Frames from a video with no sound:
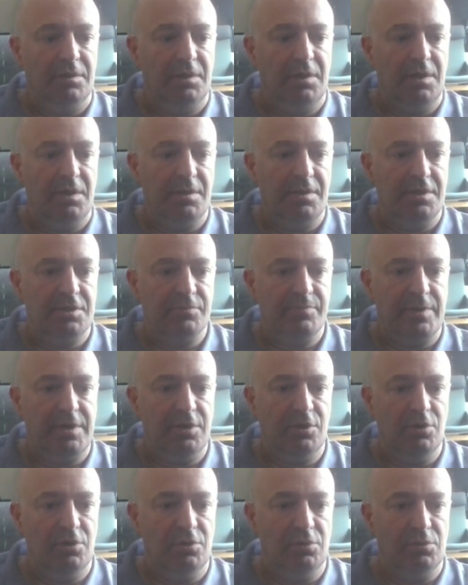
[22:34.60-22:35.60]
And that's my
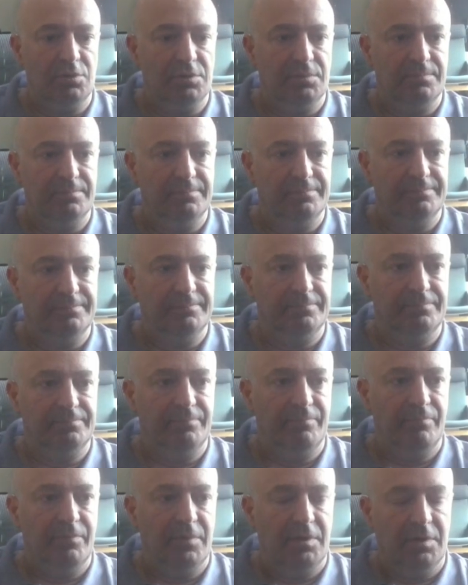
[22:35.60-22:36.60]
code.
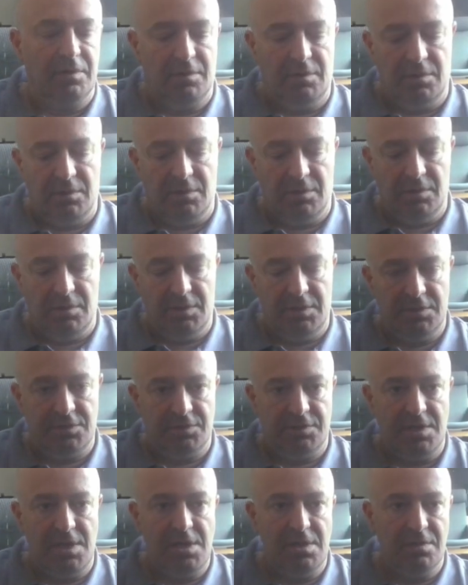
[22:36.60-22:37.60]
Let's
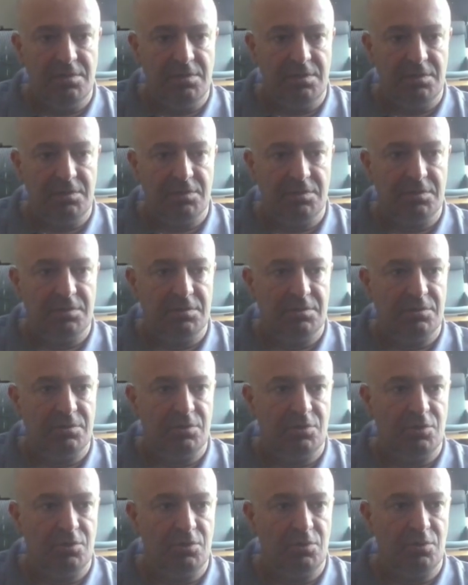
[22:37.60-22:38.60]
take this
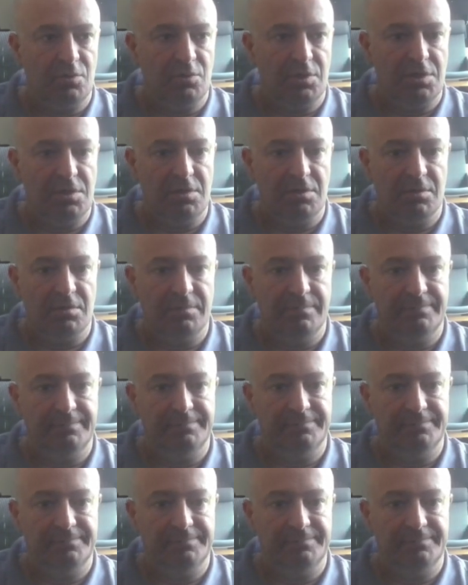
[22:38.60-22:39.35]
to here,